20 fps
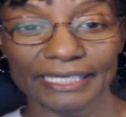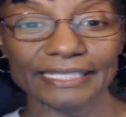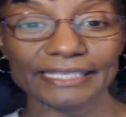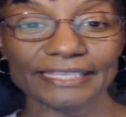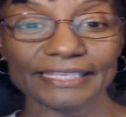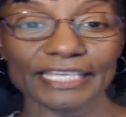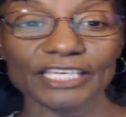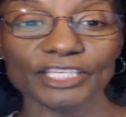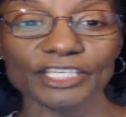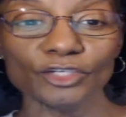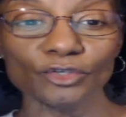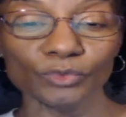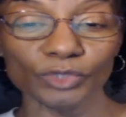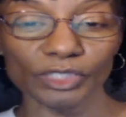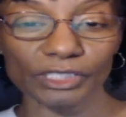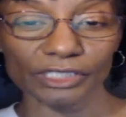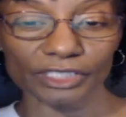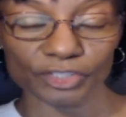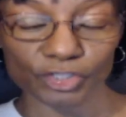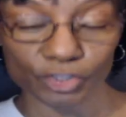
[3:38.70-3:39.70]
then you
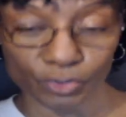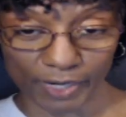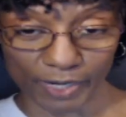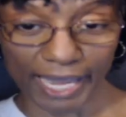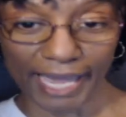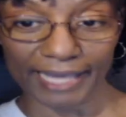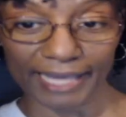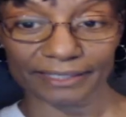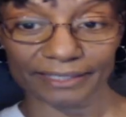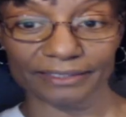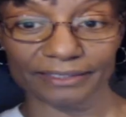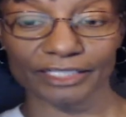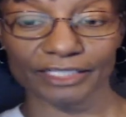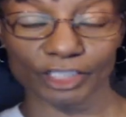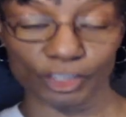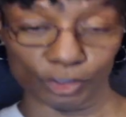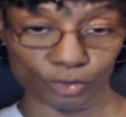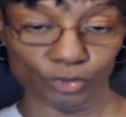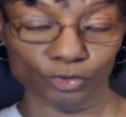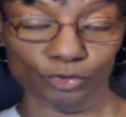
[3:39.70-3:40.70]
will attract
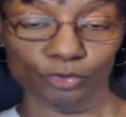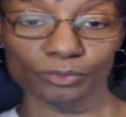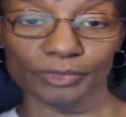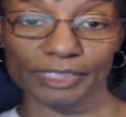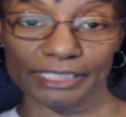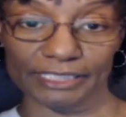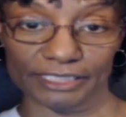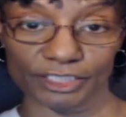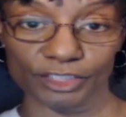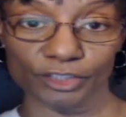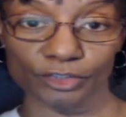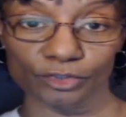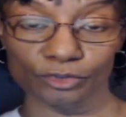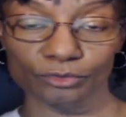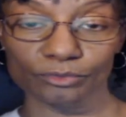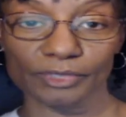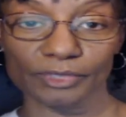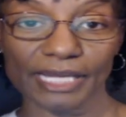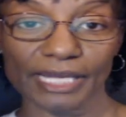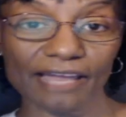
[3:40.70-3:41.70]
gloom and
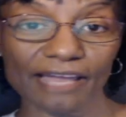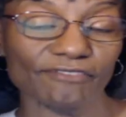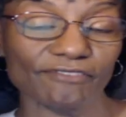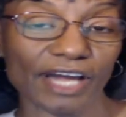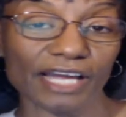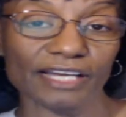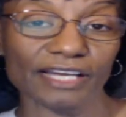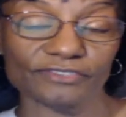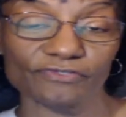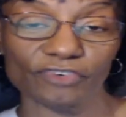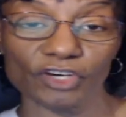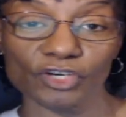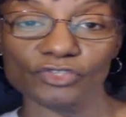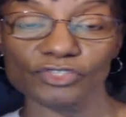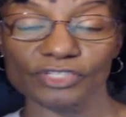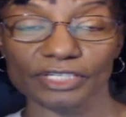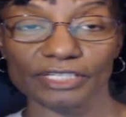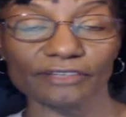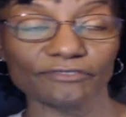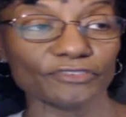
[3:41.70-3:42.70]
doom, and vice
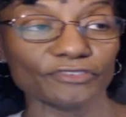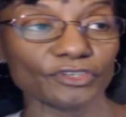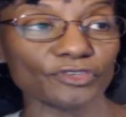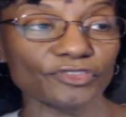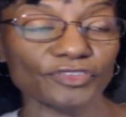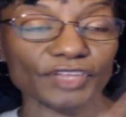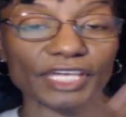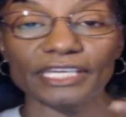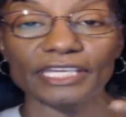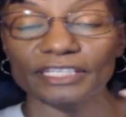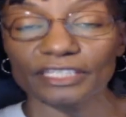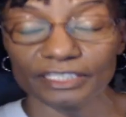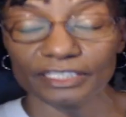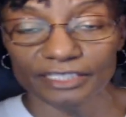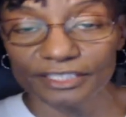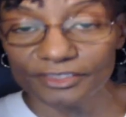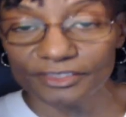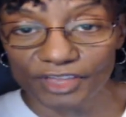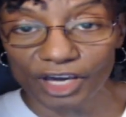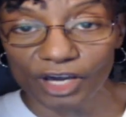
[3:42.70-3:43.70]
versa. If you think
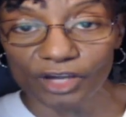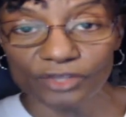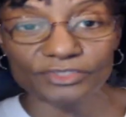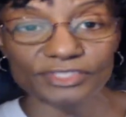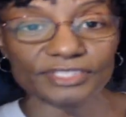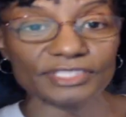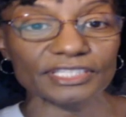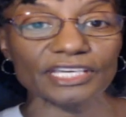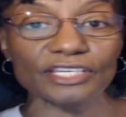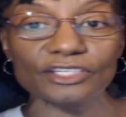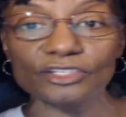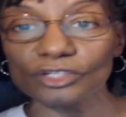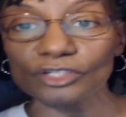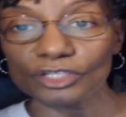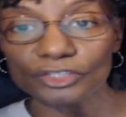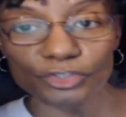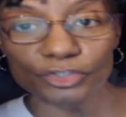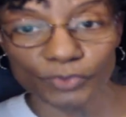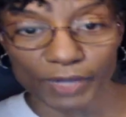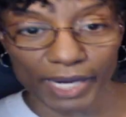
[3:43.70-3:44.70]
good thoughts, then you
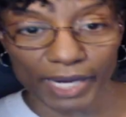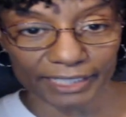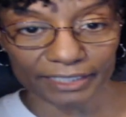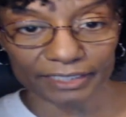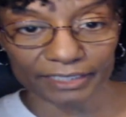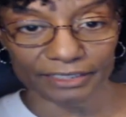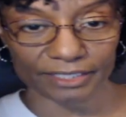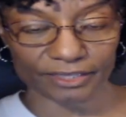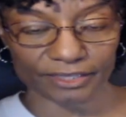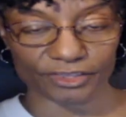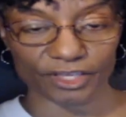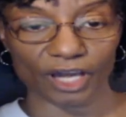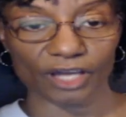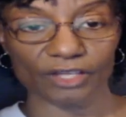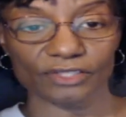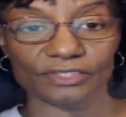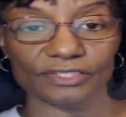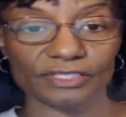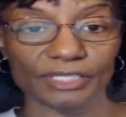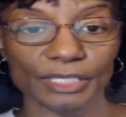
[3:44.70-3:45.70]
attract good
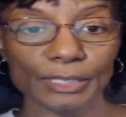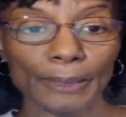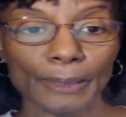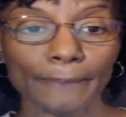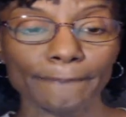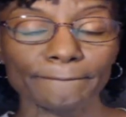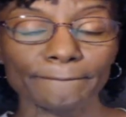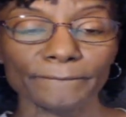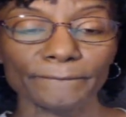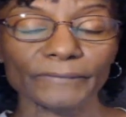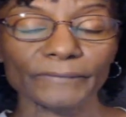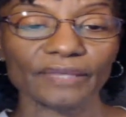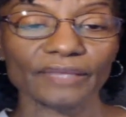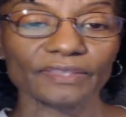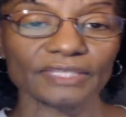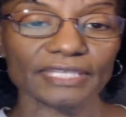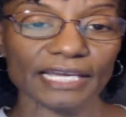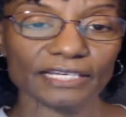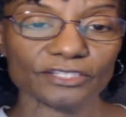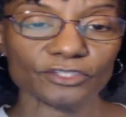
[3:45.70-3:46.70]
thoughts.
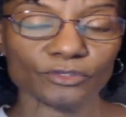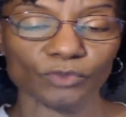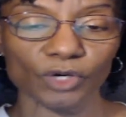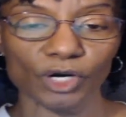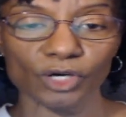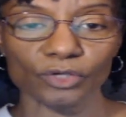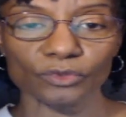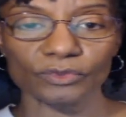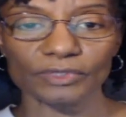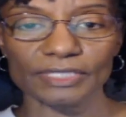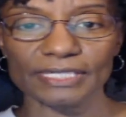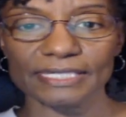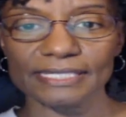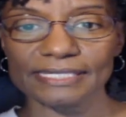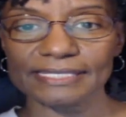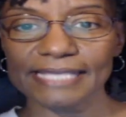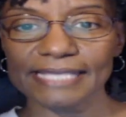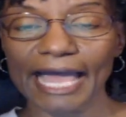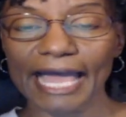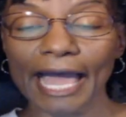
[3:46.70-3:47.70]
The next quote
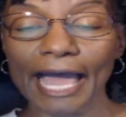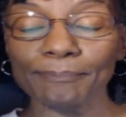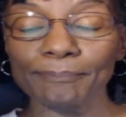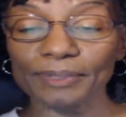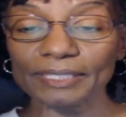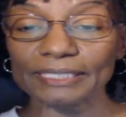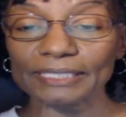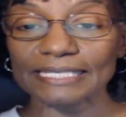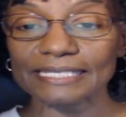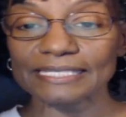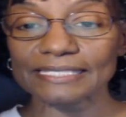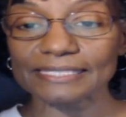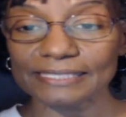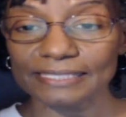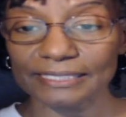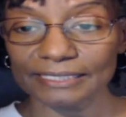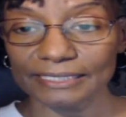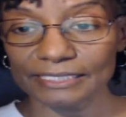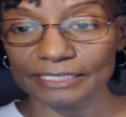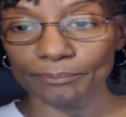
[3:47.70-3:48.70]
is
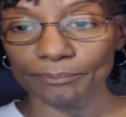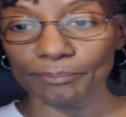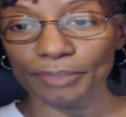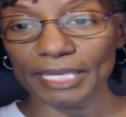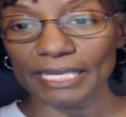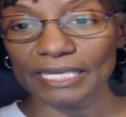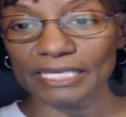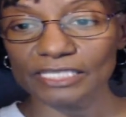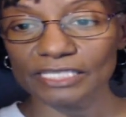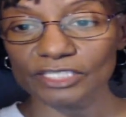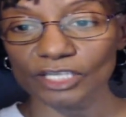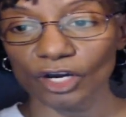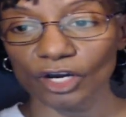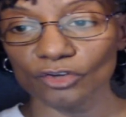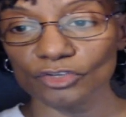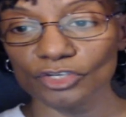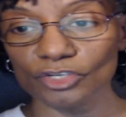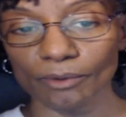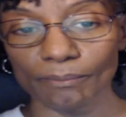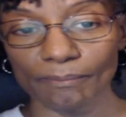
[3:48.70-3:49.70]
Happiness depends
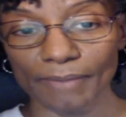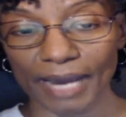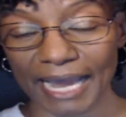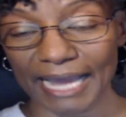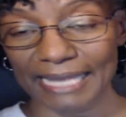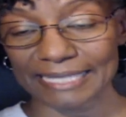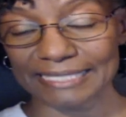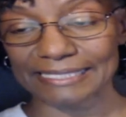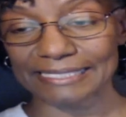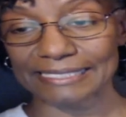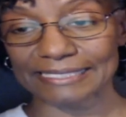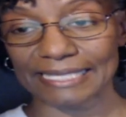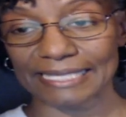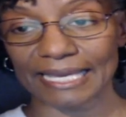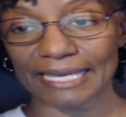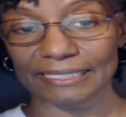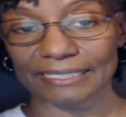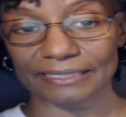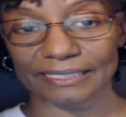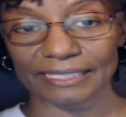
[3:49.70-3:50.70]
on your
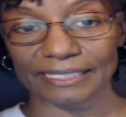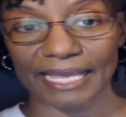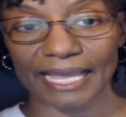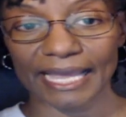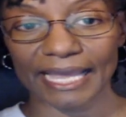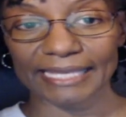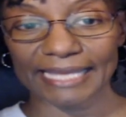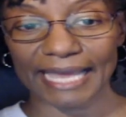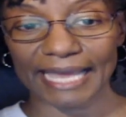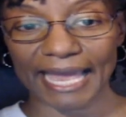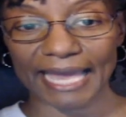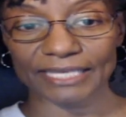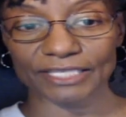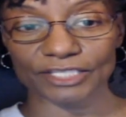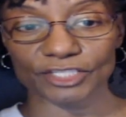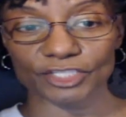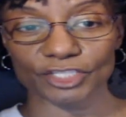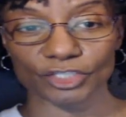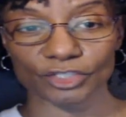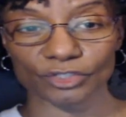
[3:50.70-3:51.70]
mindset and
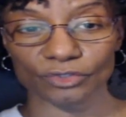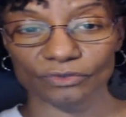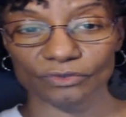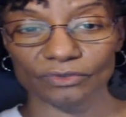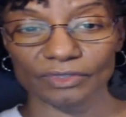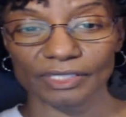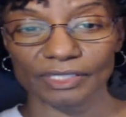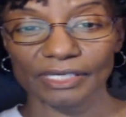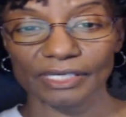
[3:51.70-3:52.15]
attitude.